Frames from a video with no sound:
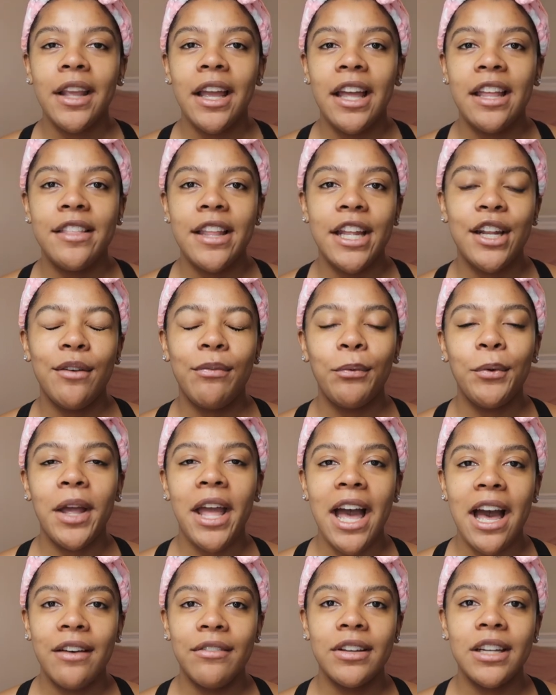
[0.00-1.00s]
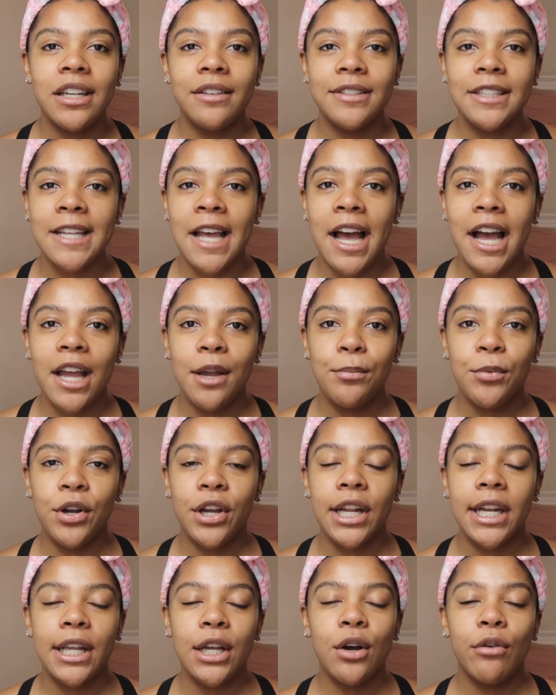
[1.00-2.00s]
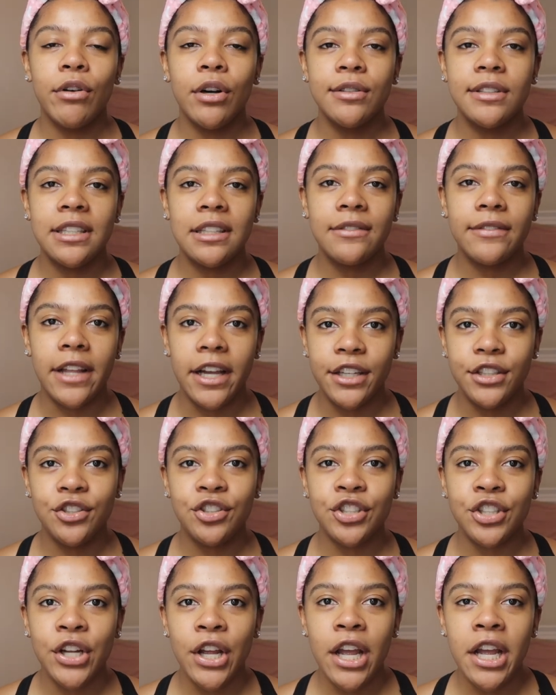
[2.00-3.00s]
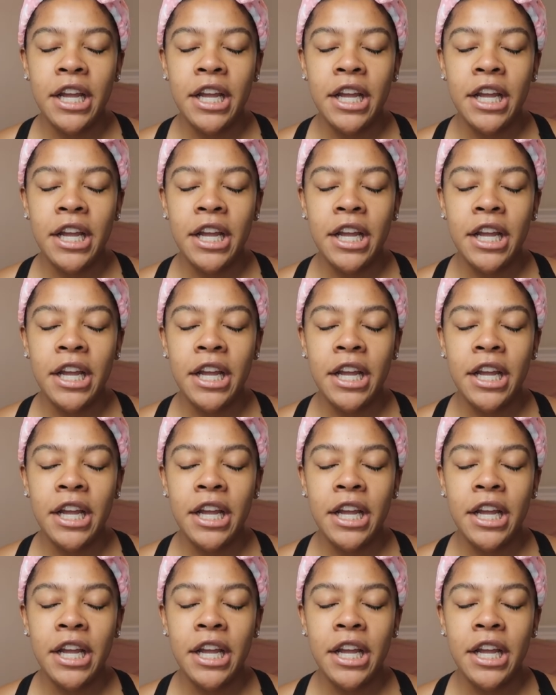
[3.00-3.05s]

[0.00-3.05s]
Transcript: And then if we have enough time, we're going to go out to lunch.